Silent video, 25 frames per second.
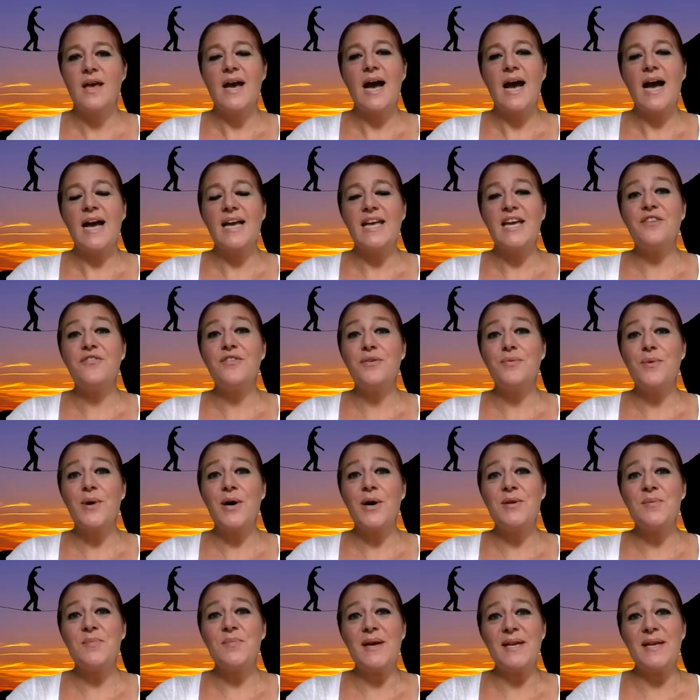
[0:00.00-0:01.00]
Hi
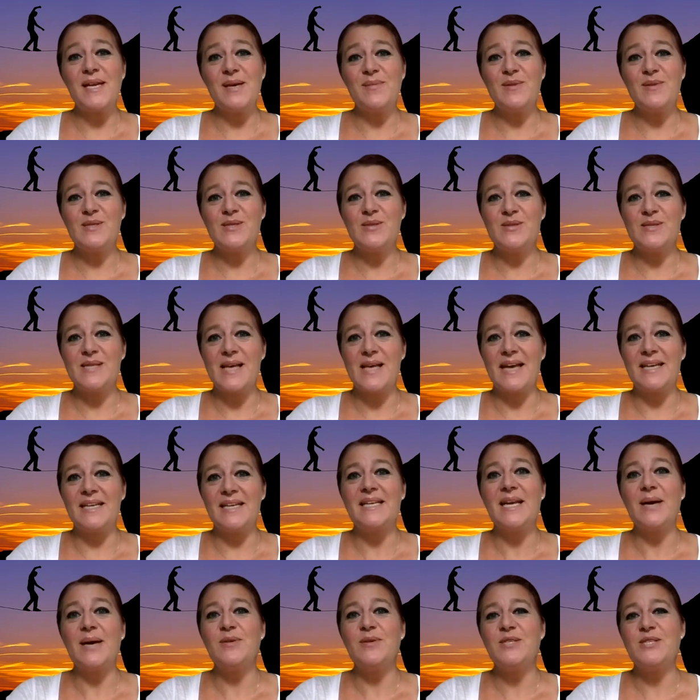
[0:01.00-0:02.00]
everyone, my name is Suzanne
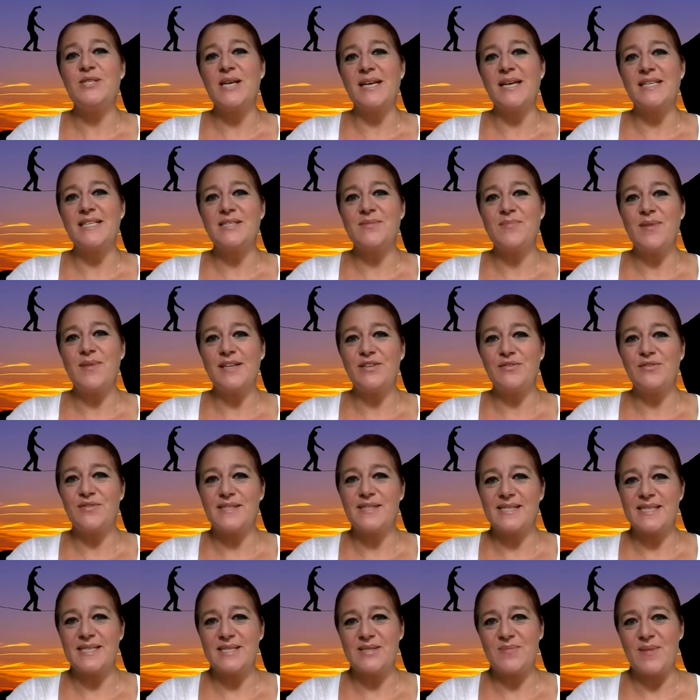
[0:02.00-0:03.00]
and I'm a Chinese
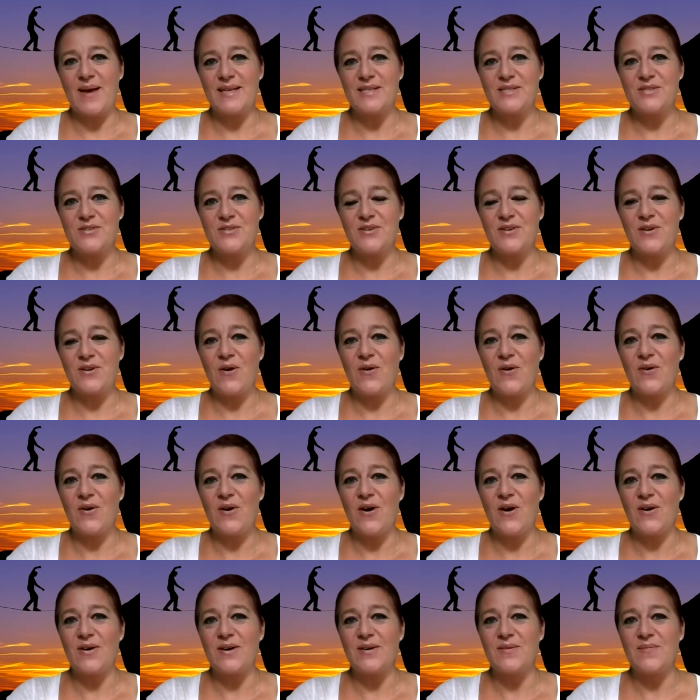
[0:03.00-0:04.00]
metaphysics master in Hong
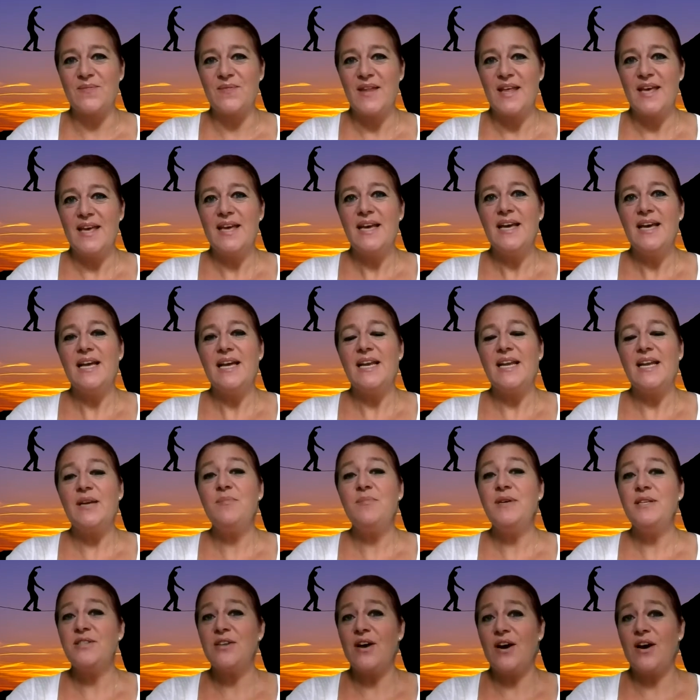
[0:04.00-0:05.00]
Kong. Let
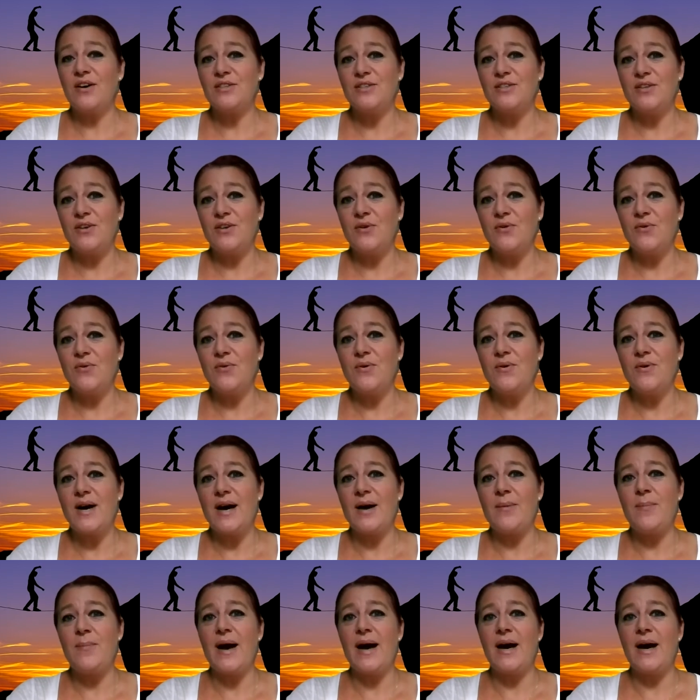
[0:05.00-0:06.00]
me talk to you
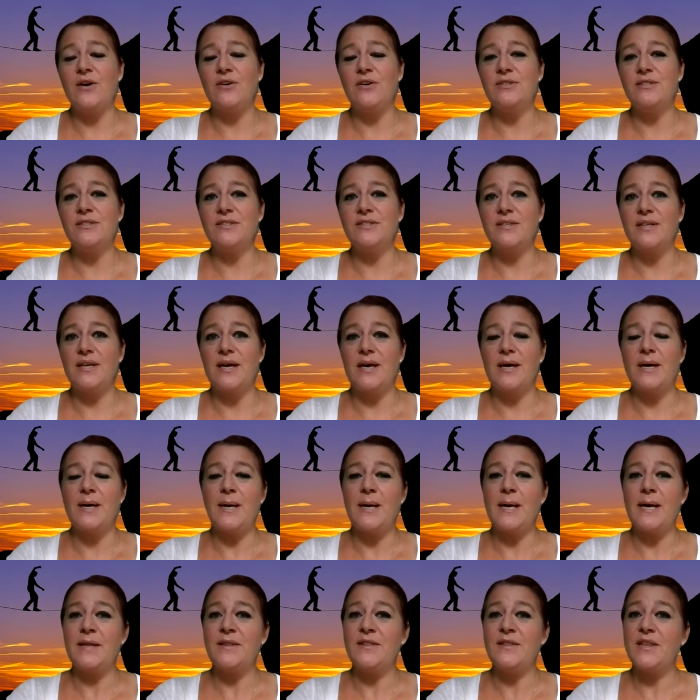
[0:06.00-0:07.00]
about
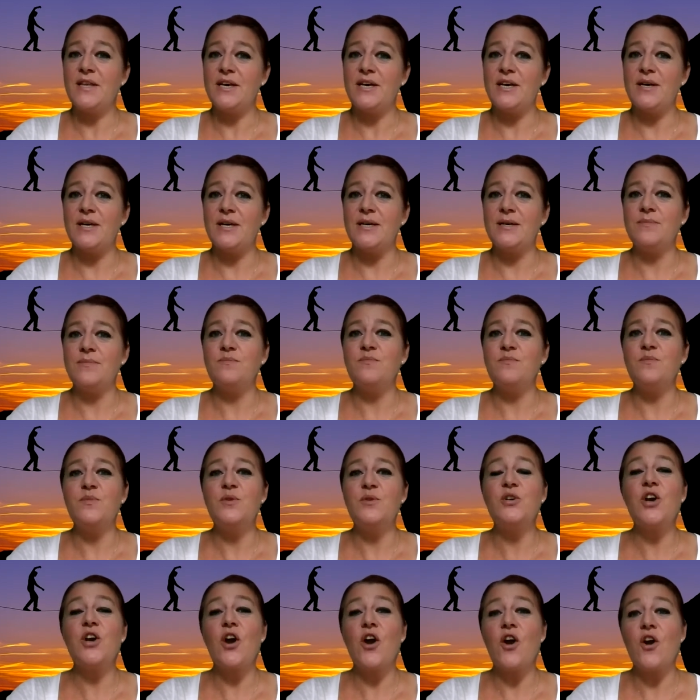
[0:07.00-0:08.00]
the
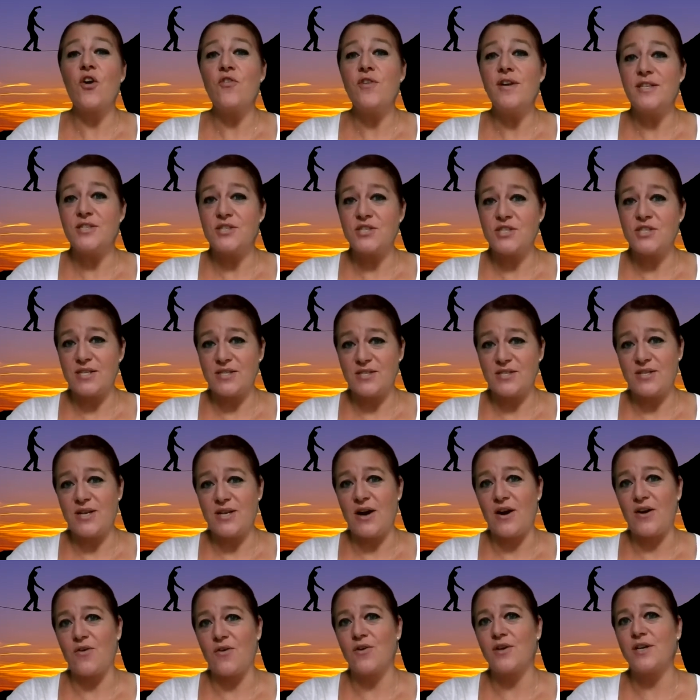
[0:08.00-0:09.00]
courage
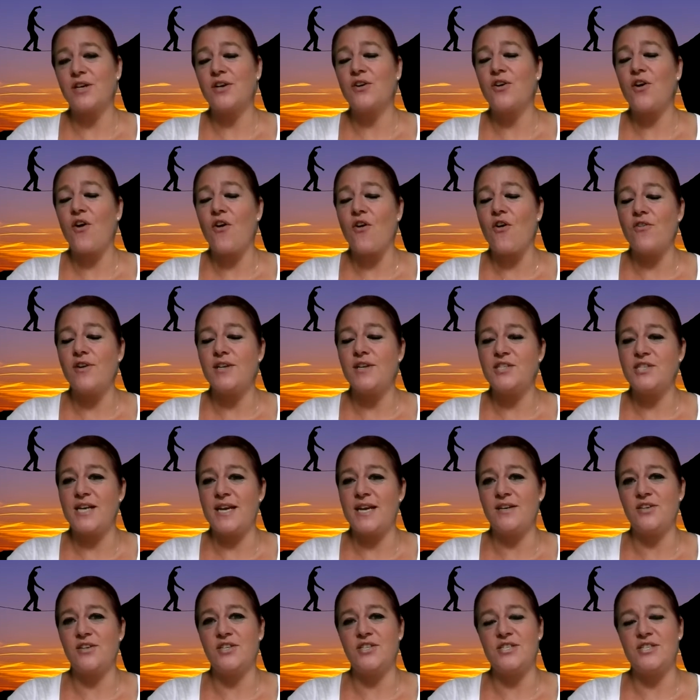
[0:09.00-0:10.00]
star or the courage
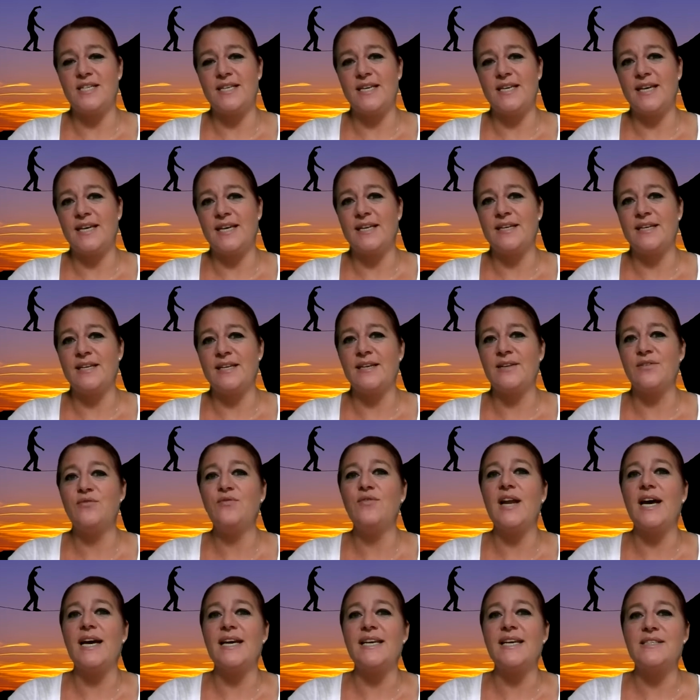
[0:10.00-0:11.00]
energy in
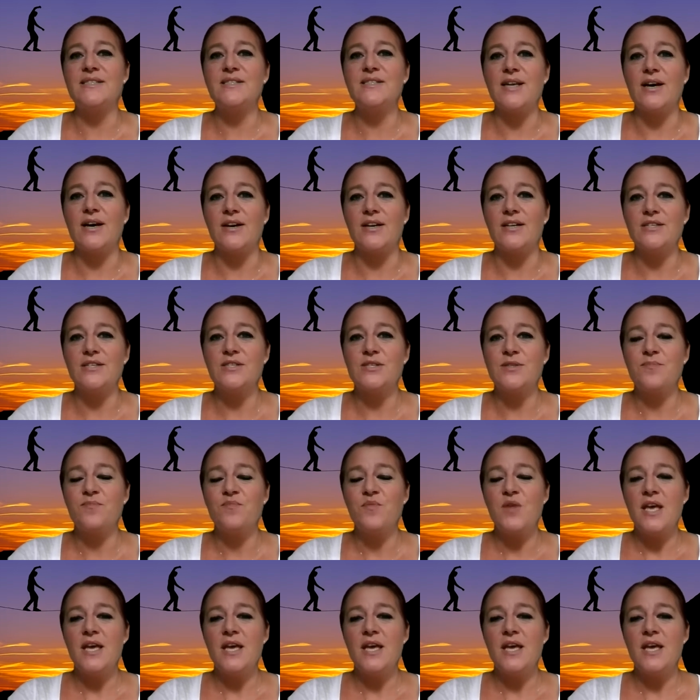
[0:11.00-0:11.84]
flying stars.